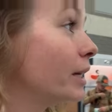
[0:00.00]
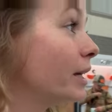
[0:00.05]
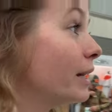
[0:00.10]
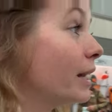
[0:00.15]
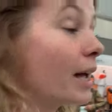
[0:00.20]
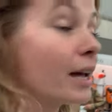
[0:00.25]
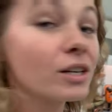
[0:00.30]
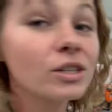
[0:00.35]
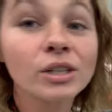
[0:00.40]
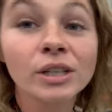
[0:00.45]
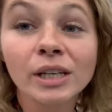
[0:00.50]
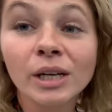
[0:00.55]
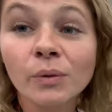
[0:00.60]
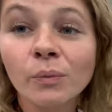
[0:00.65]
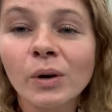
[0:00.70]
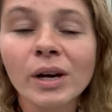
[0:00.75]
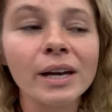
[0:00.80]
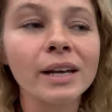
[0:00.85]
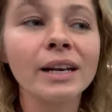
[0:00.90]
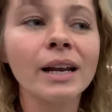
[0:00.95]
can actually get
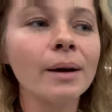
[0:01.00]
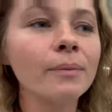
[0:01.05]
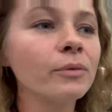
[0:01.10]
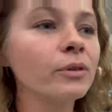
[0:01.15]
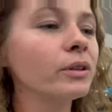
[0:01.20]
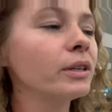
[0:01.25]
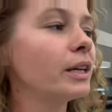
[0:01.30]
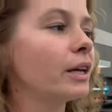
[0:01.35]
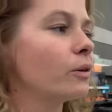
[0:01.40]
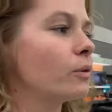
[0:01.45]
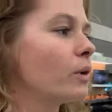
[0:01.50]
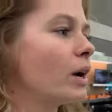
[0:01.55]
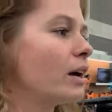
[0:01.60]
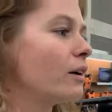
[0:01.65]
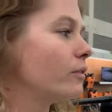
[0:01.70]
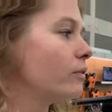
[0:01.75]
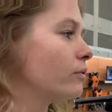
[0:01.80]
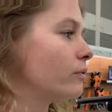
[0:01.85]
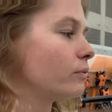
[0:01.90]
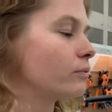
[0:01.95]
wet. And I'm really, I don't
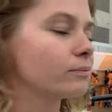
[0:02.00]
have,